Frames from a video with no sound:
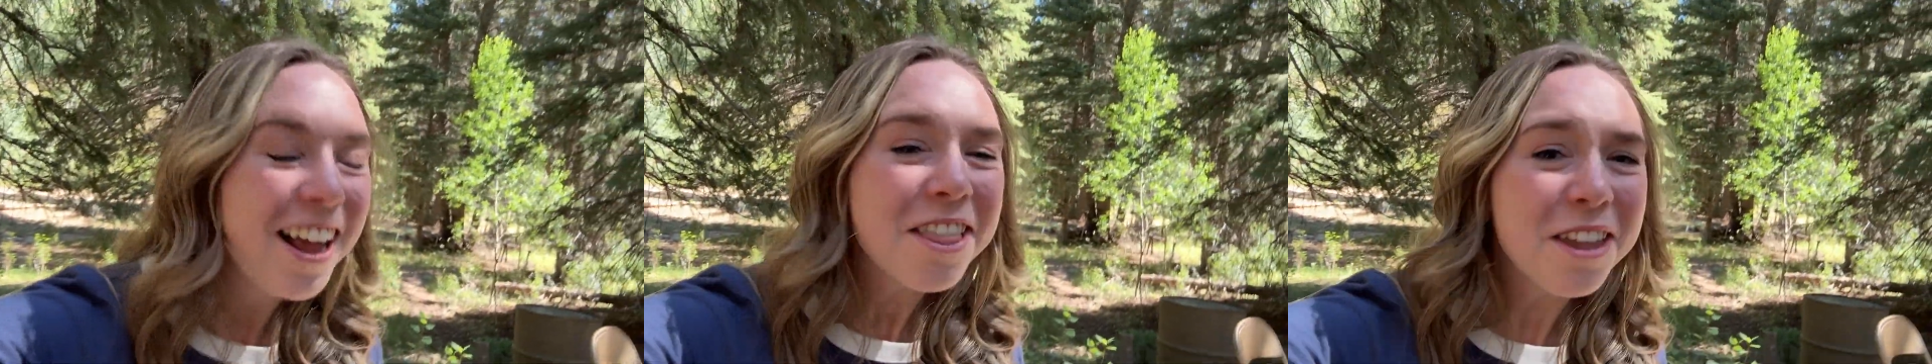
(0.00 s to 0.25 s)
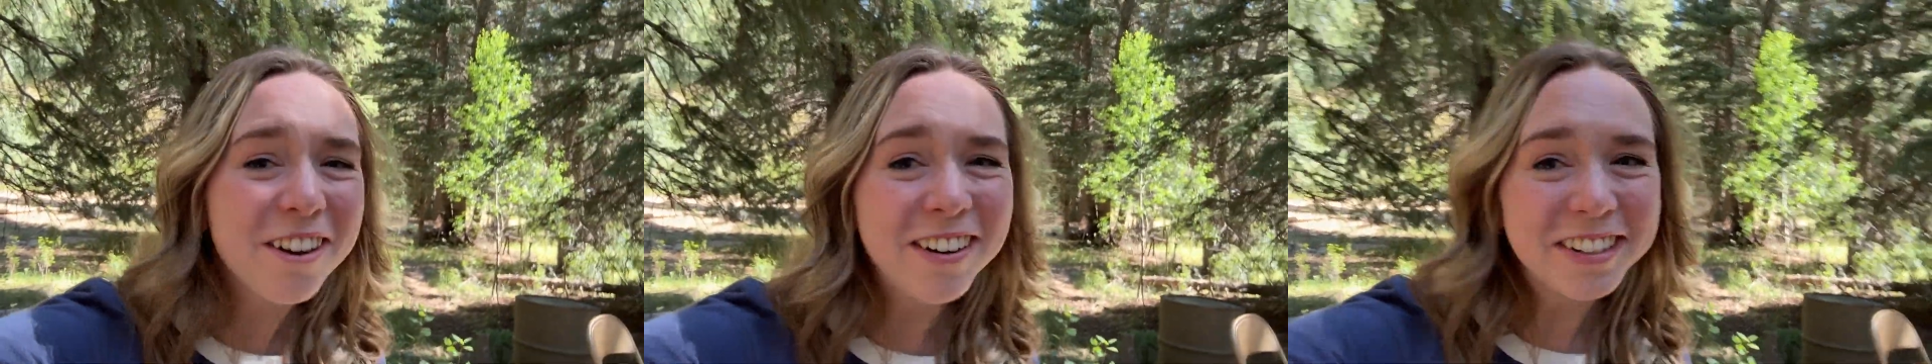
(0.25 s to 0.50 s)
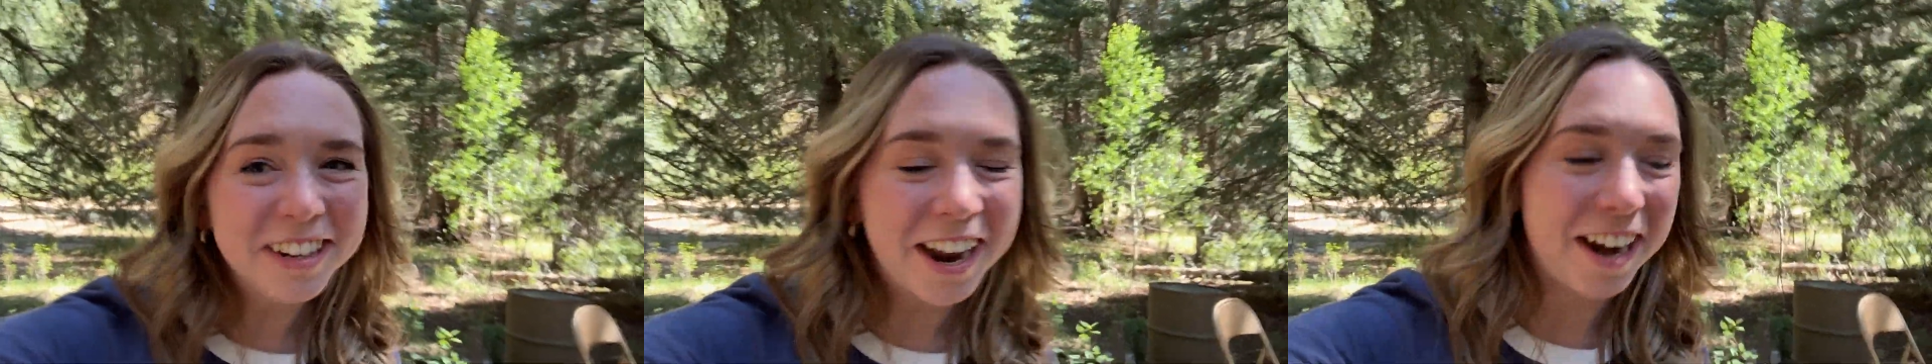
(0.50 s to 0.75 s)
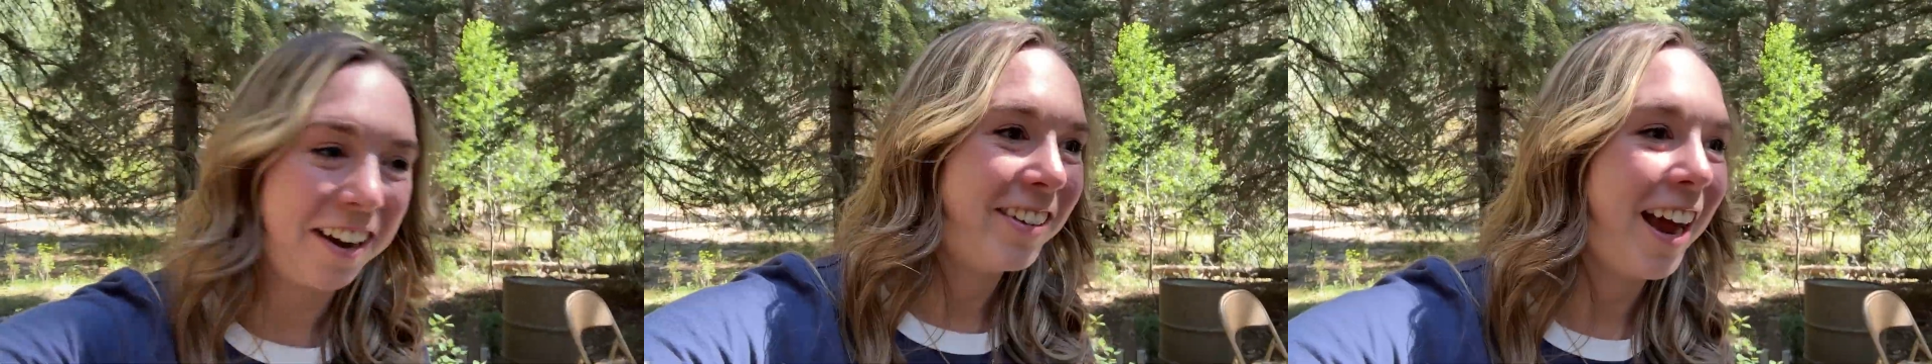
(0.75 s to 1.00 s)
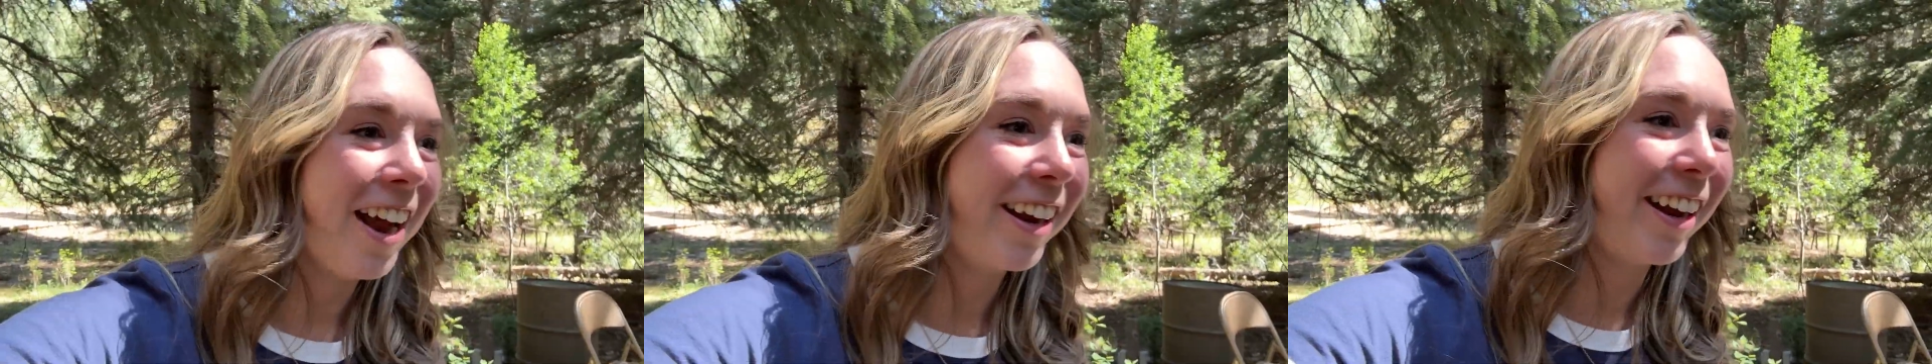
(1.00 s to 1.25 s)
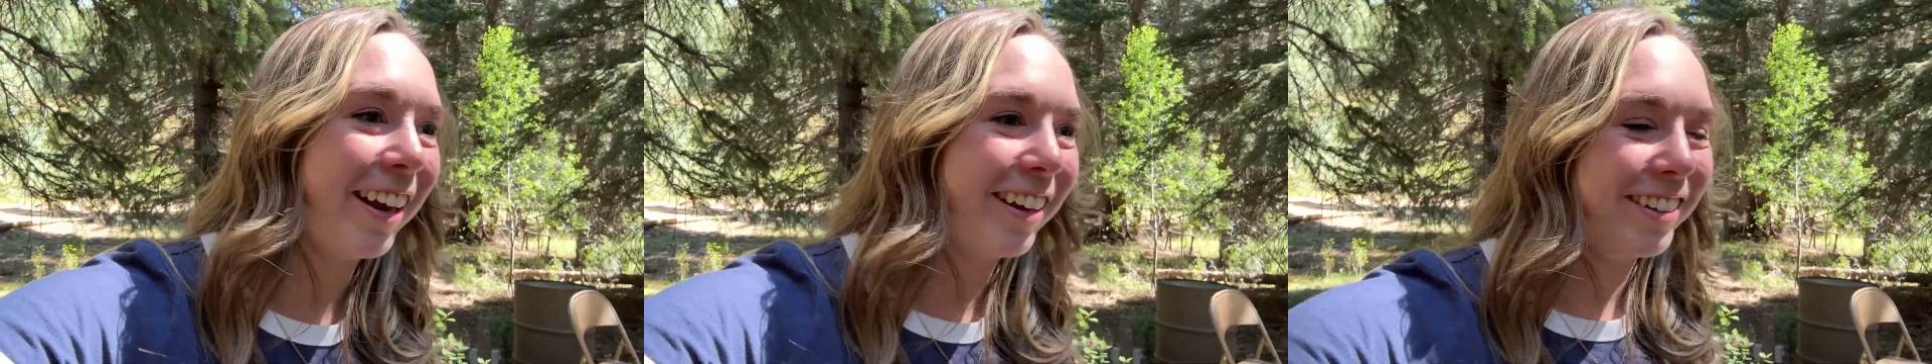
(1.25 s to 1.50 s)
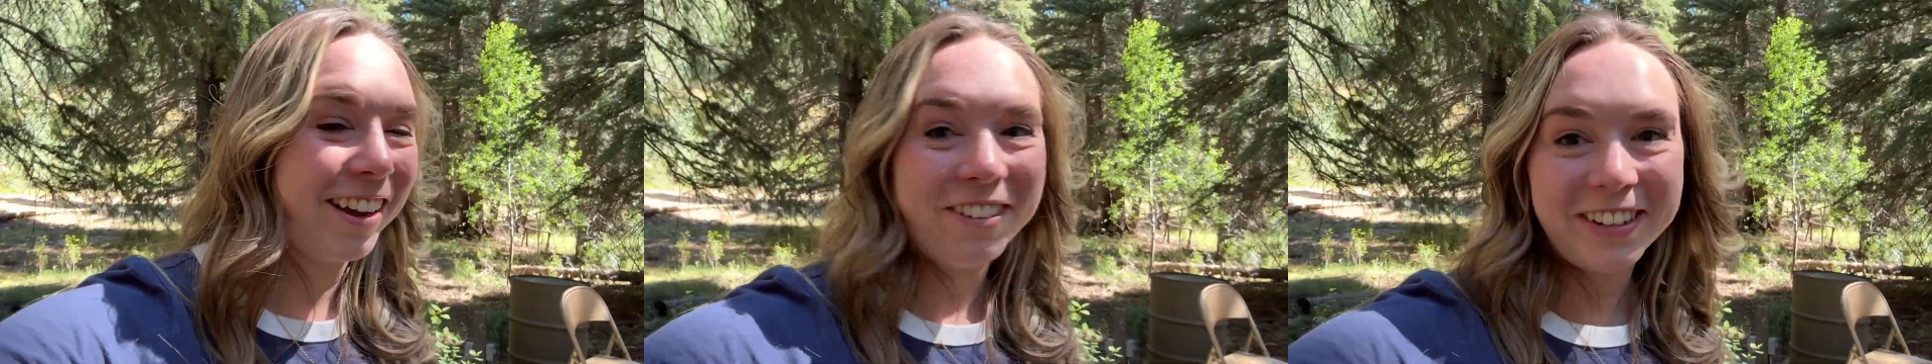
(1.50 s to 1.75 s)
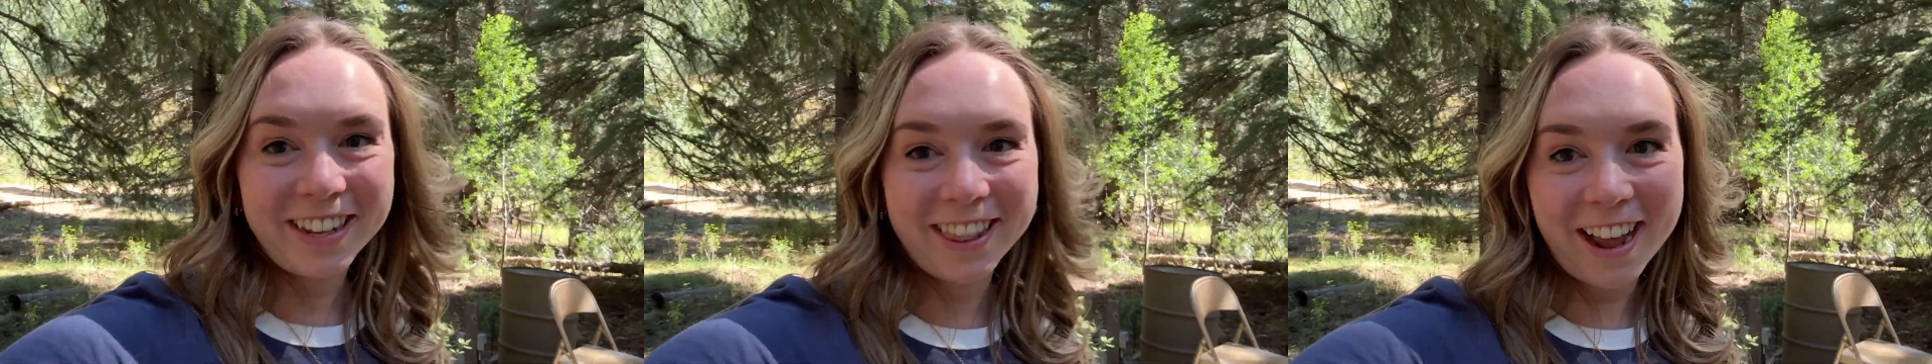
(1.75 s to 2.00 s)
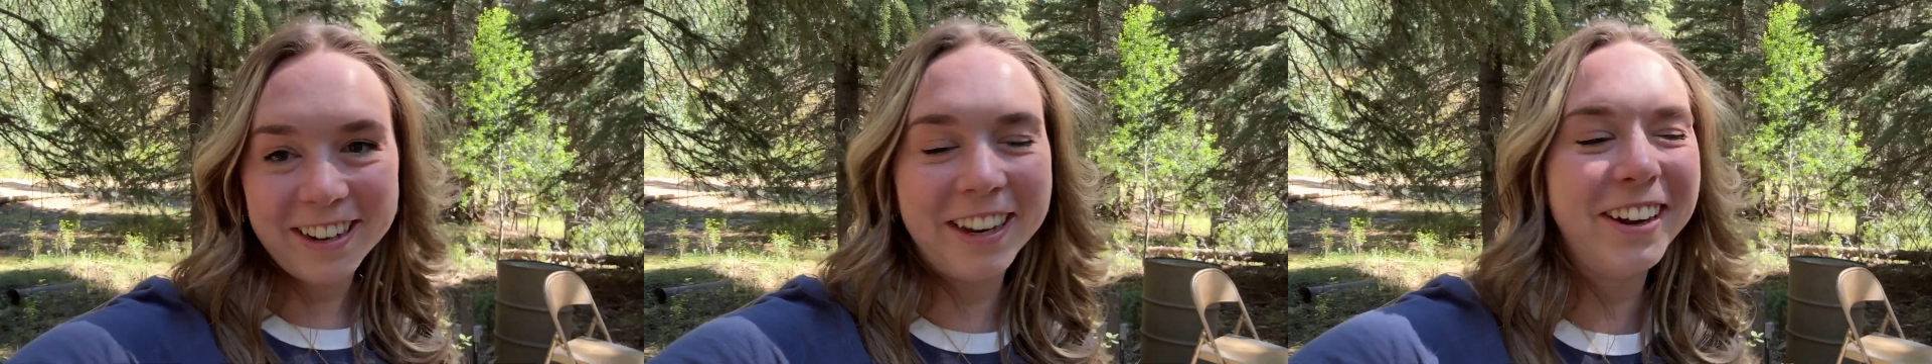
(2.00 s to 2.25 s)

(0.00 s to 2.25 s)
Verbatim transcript: there was like 10 kids that we did that to.